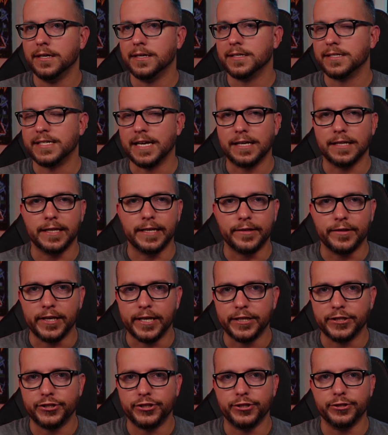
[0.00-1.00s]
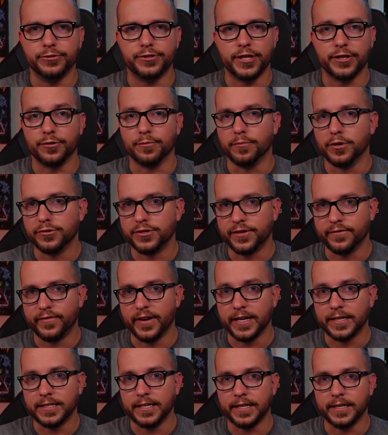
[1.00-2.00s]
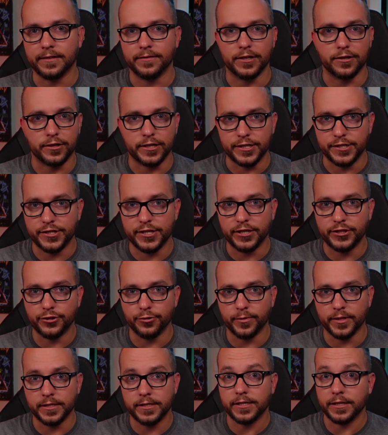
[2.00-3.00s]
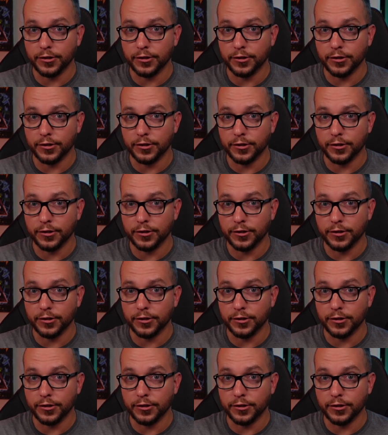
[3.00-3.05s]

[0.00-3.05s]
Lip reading: settling the issues that are most affecting their constituents,